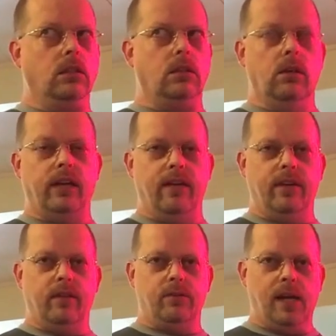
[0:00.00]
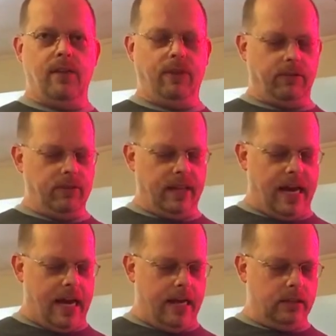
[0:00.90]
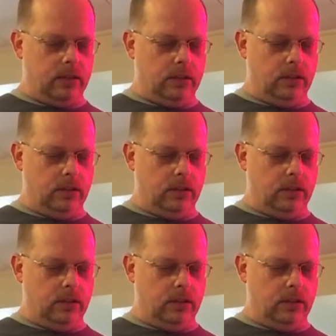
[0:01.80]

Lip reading: Don't have enough traffic for that.